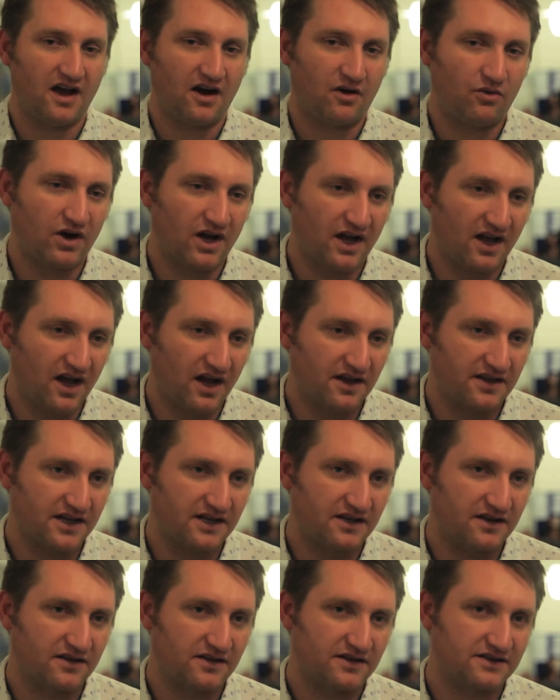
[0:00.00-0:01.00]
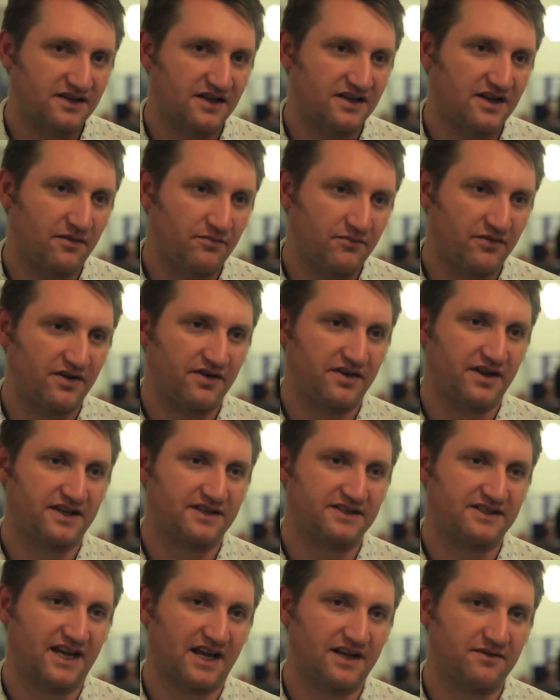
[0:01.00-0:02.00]
Well, I think there's a number of
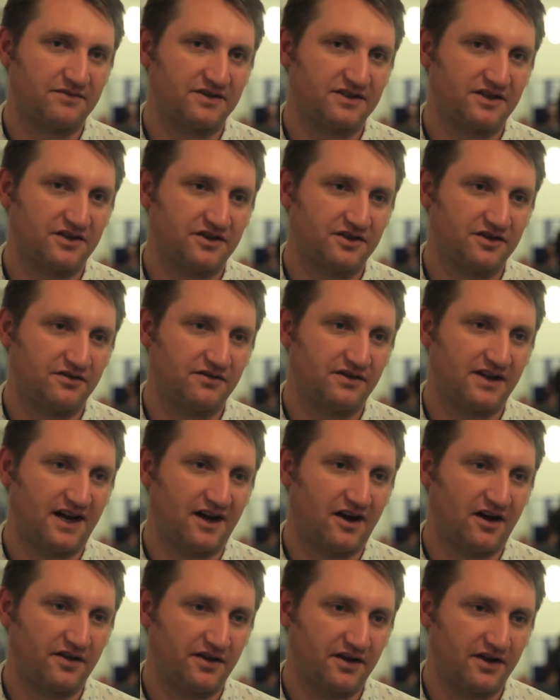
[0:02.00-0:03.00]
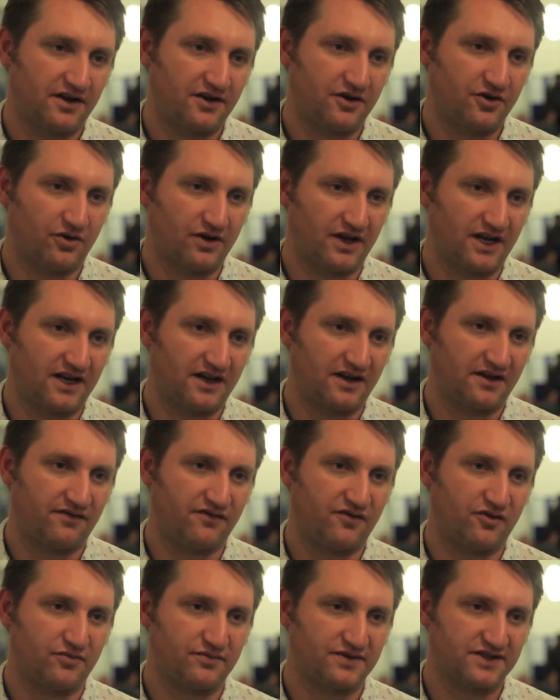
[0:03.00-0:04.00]
things games can do that other nonlinear
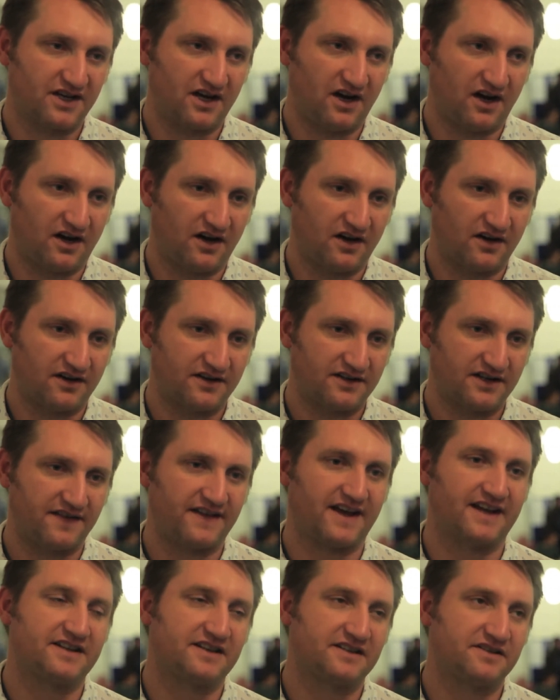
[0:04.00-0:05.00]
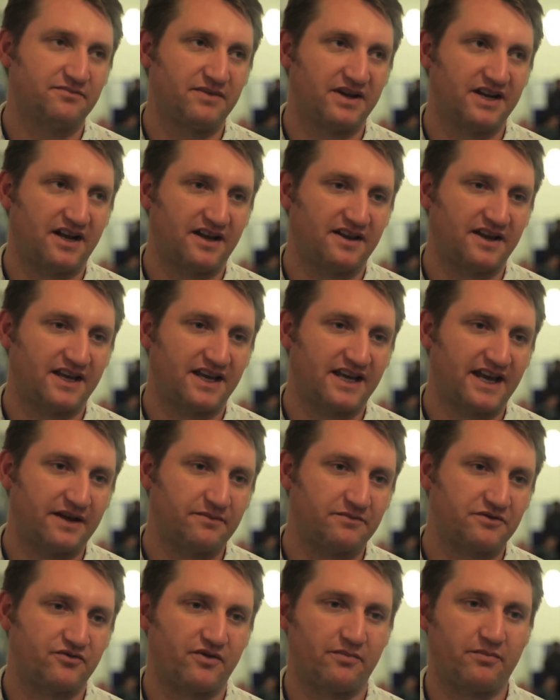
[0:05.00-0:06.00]
forms can't. And that doesn't mean I think
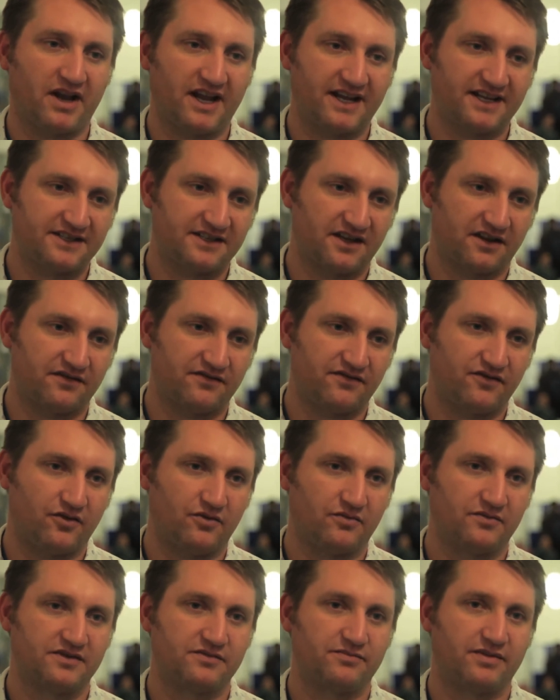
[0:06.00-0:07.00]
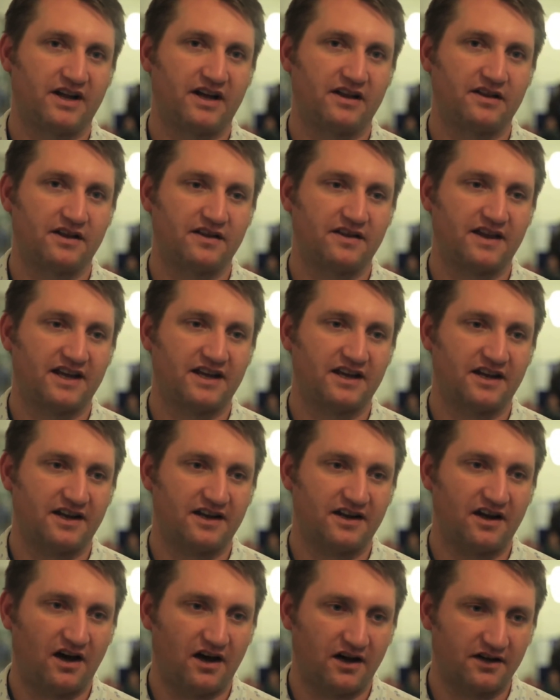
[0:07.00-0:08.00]
games replace other forms, but I think they can
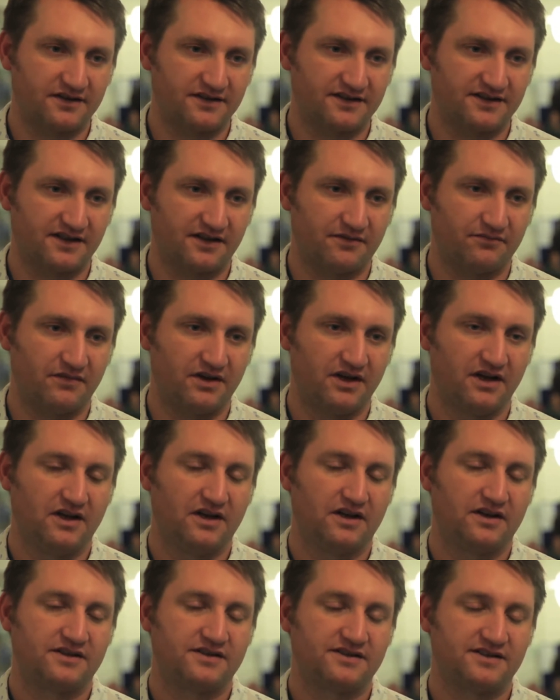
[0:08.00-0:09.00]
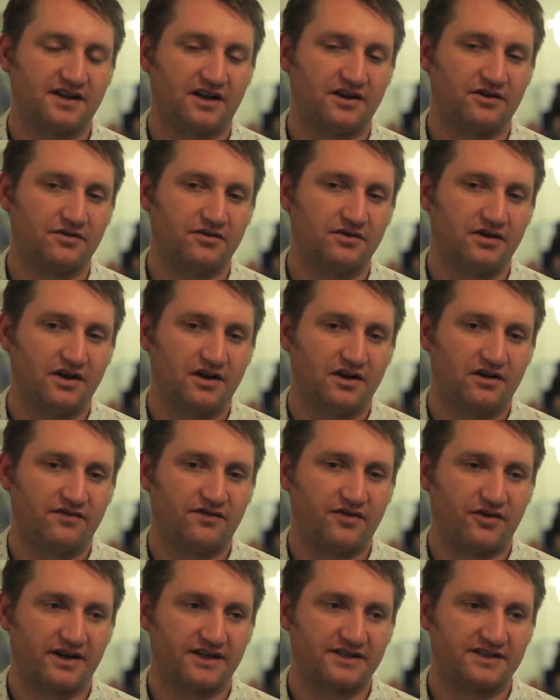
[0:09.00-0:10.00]
enhance them. So,
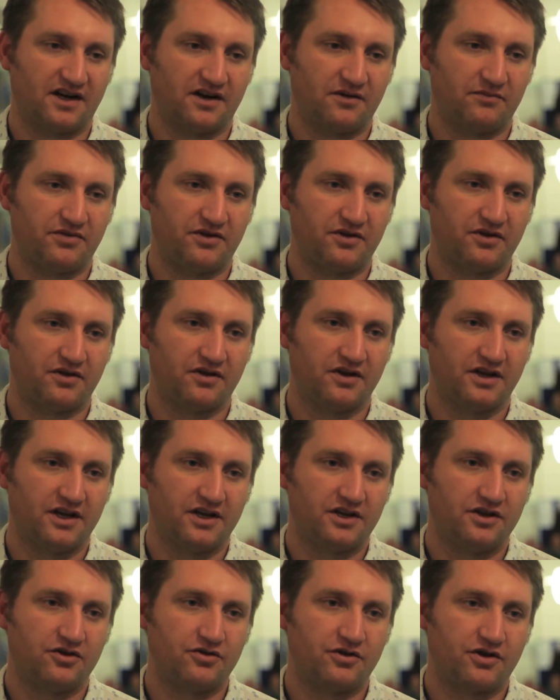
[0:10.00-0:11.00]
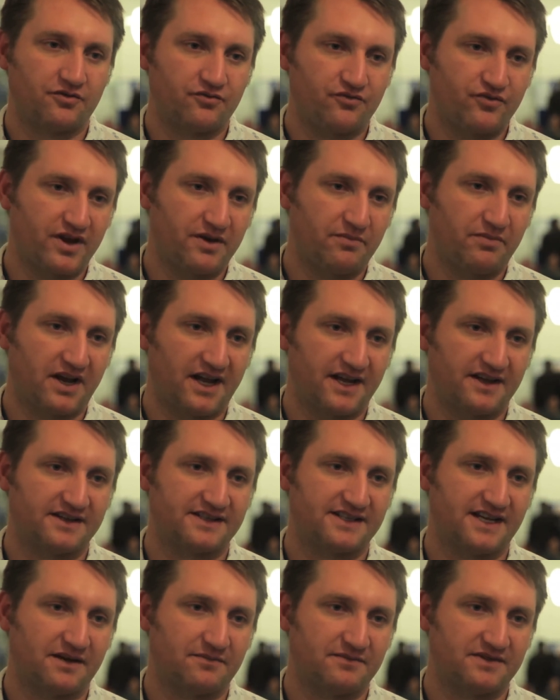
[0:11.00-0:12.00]
for example, you can replay the
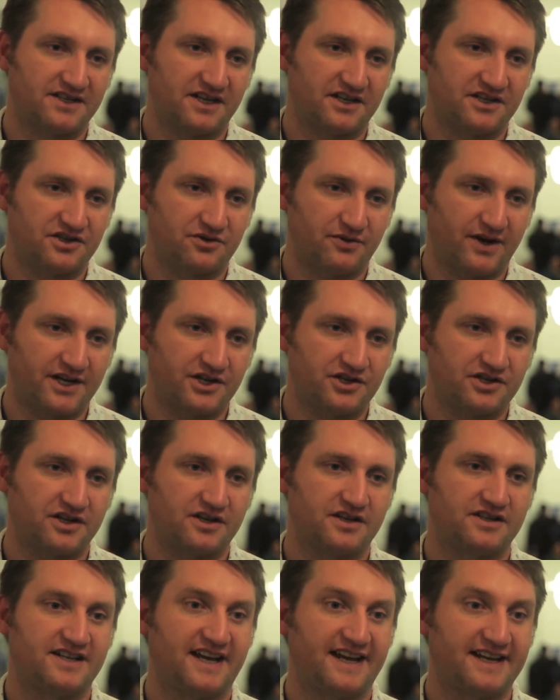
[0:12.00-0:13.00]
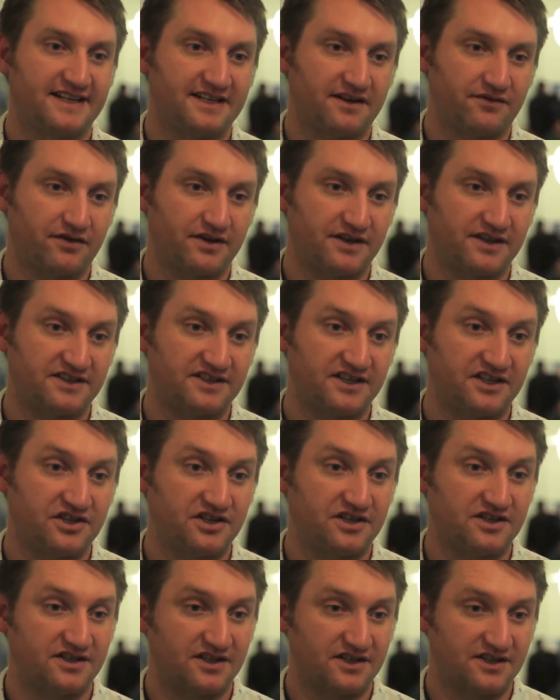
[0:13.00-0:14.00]
same situation, take different
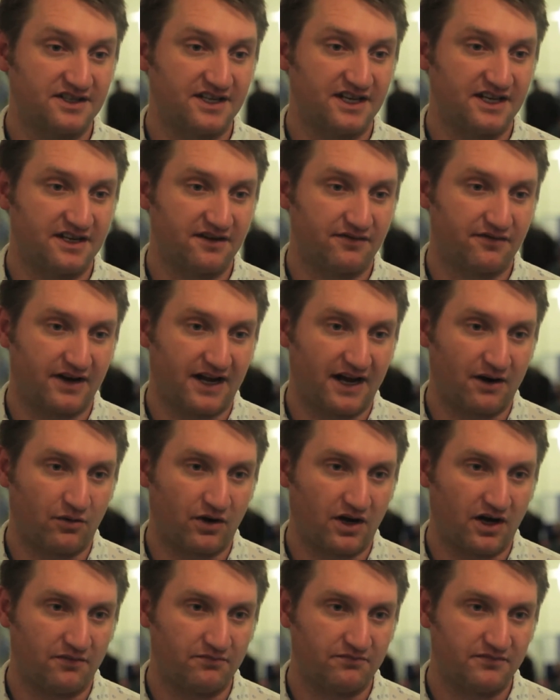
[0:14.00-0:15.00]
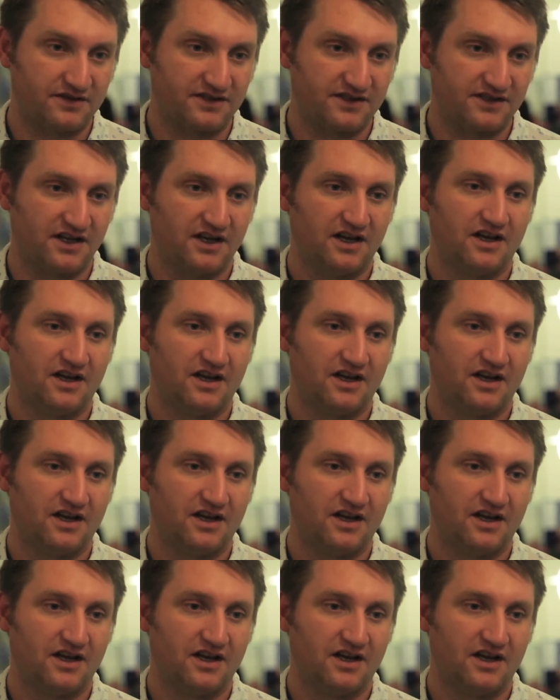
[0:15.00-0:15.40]
decisions, and see different outcomes.